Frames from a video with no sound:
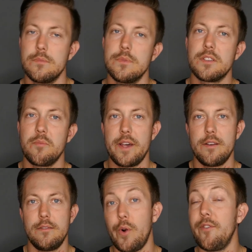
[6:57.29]
Doesn't
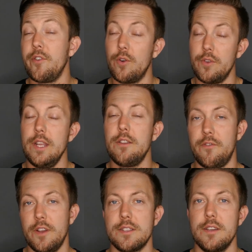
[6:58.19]
matter if you don't need to
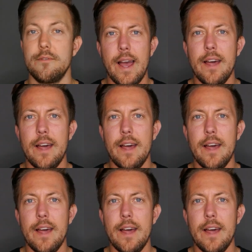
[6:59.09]
fix it.